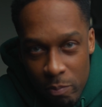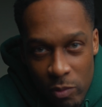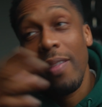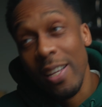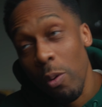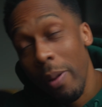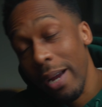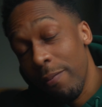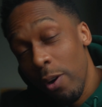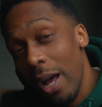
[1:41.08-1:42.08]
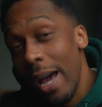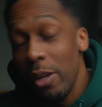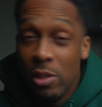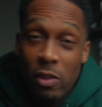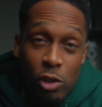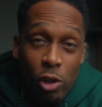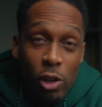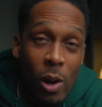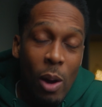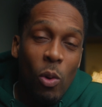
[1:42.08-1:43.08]
So that's what microphone I use in the
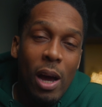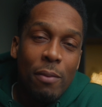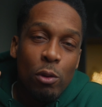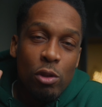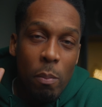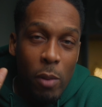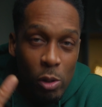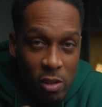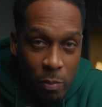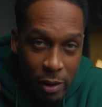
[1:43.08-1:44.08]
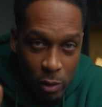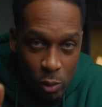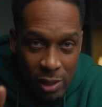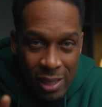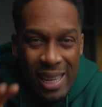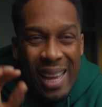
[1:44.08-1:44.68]
studio and what I've used on most of my recordings.